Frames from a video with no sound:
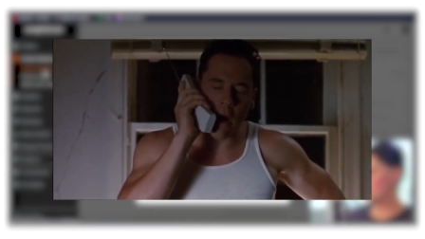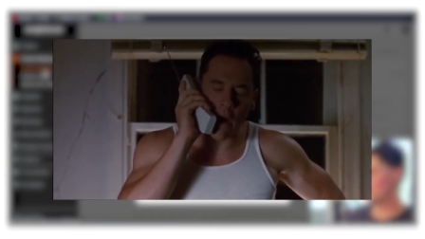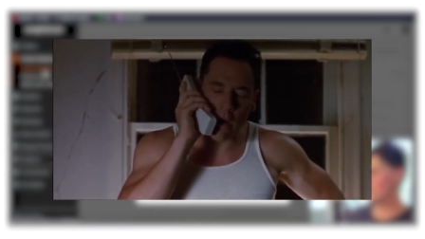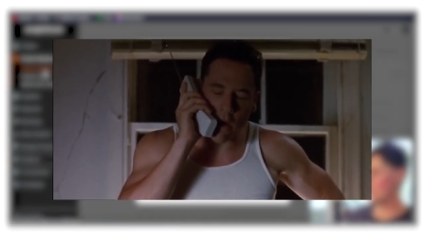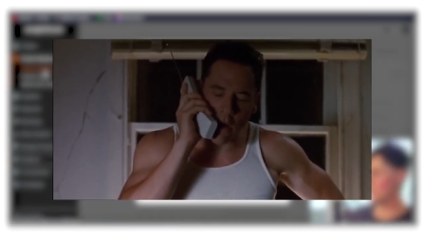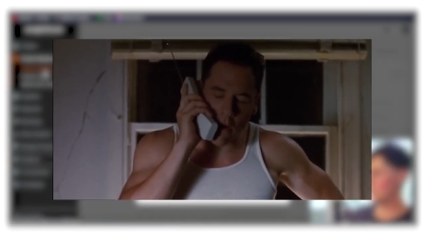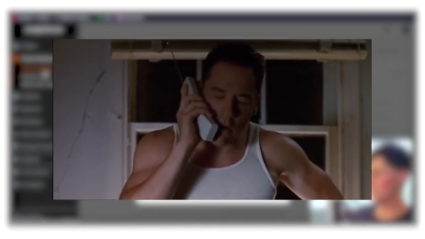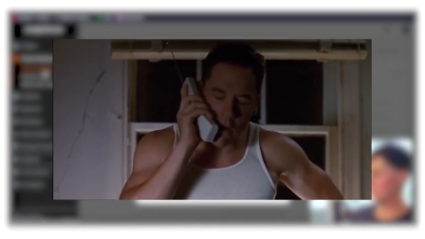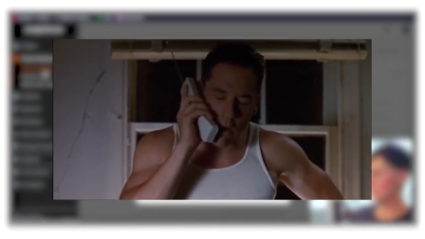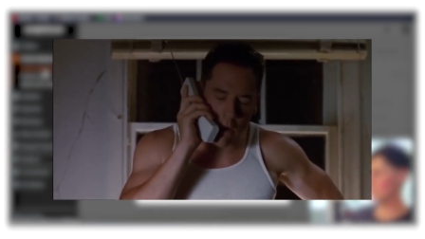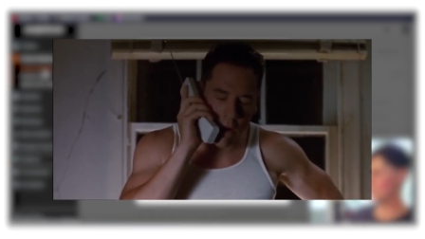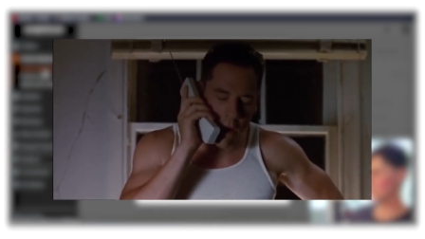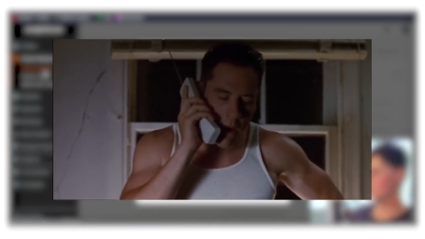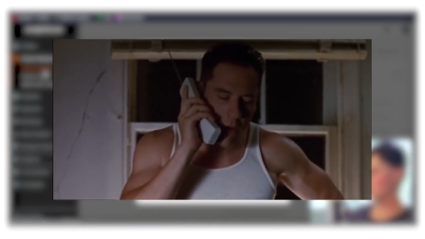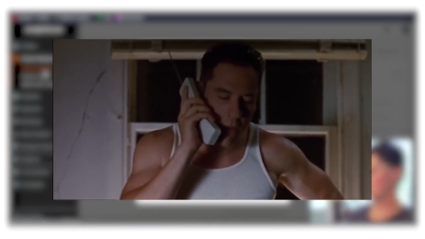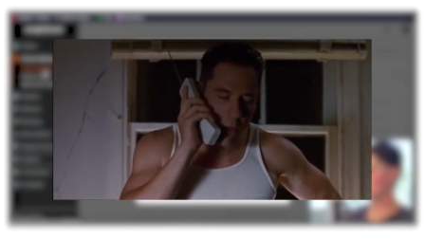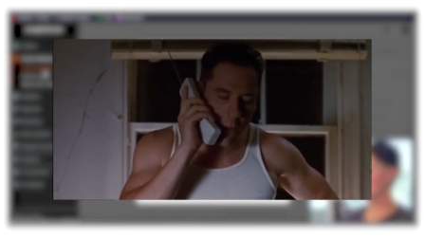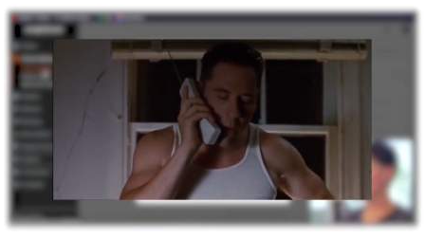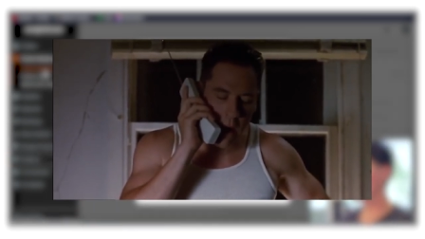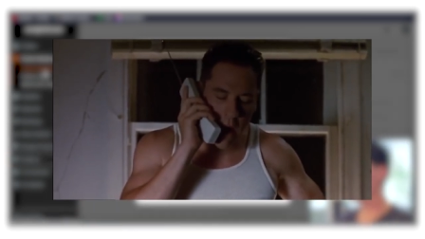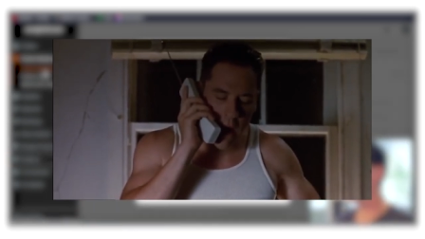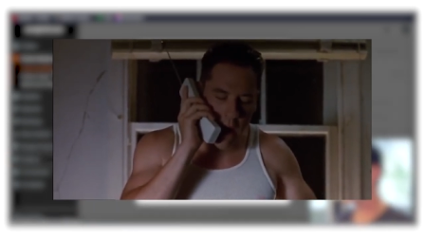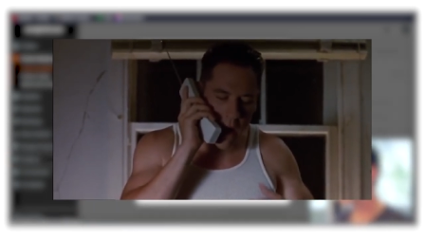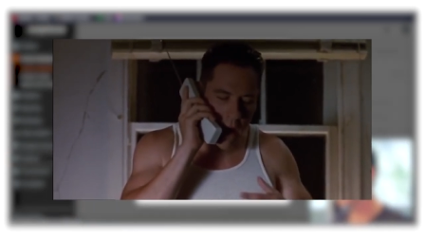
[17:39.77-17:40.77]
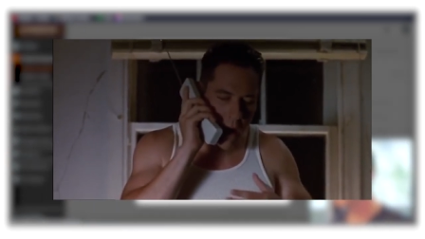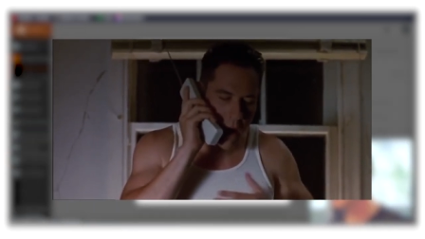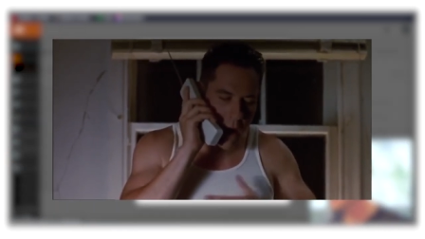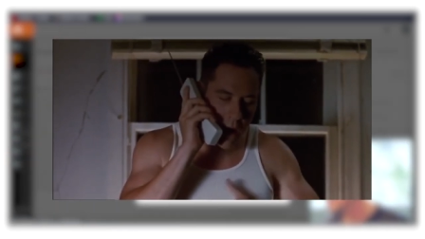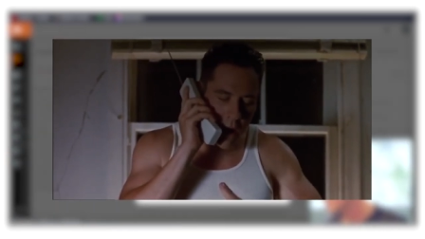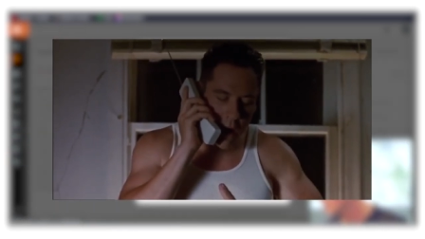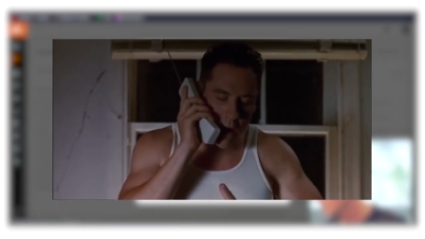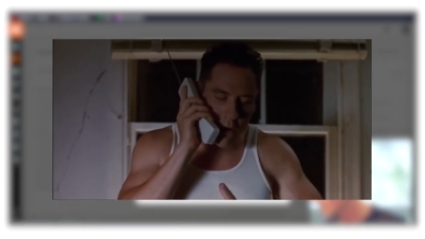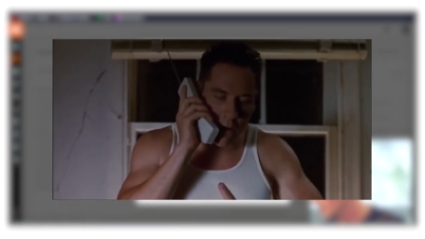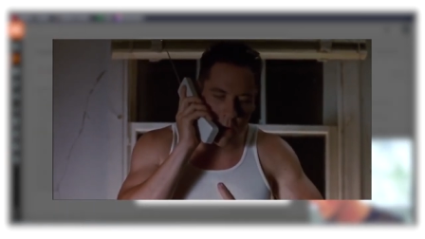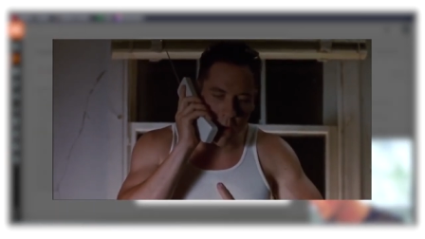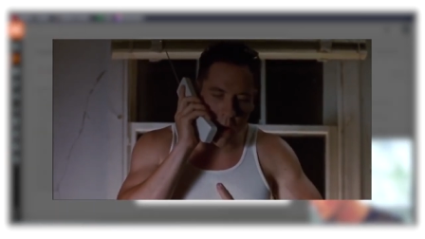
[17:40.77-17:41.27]
not you, it's me,
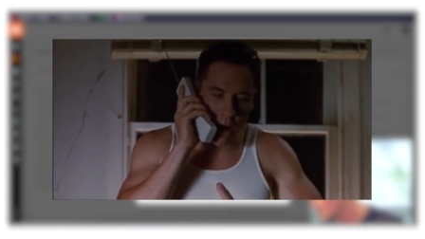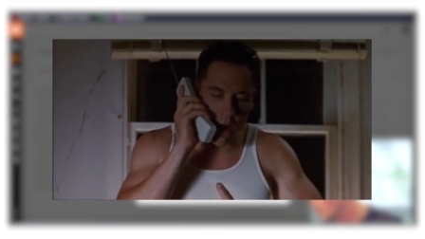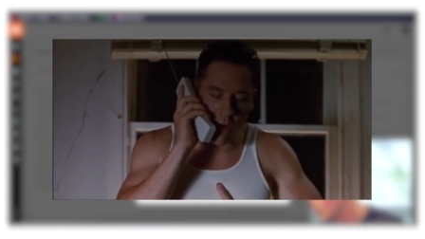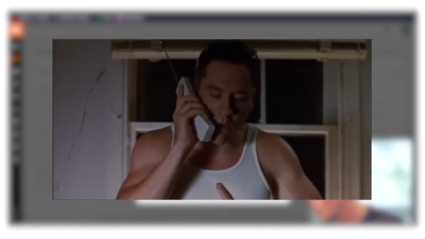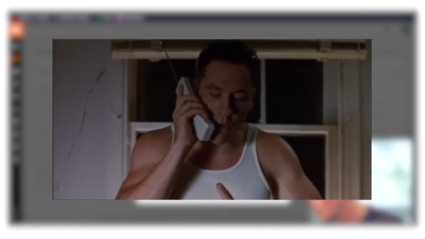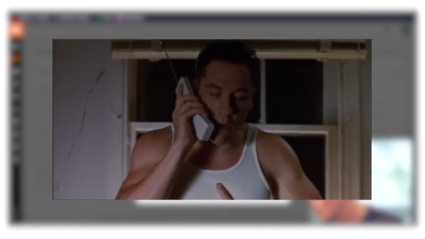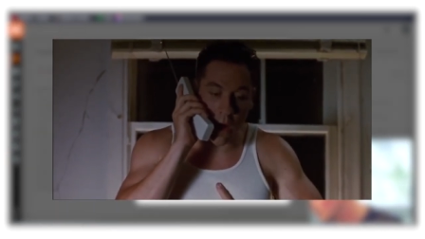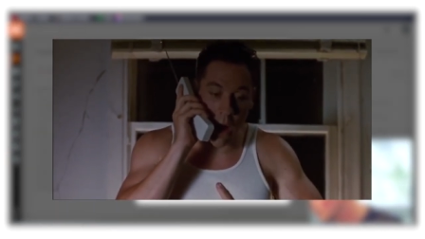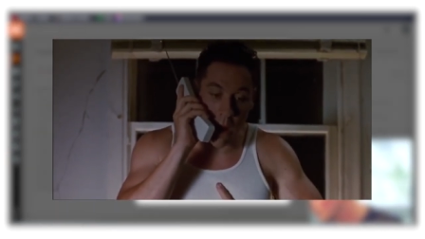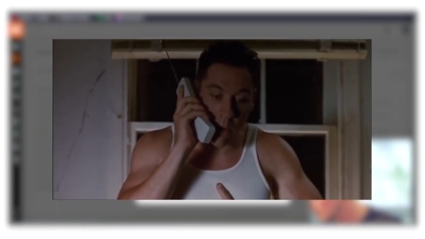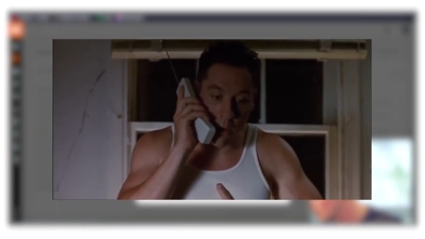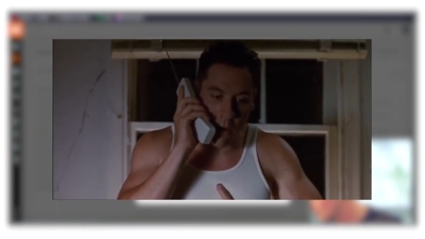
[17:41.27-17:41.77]
it's what, it's what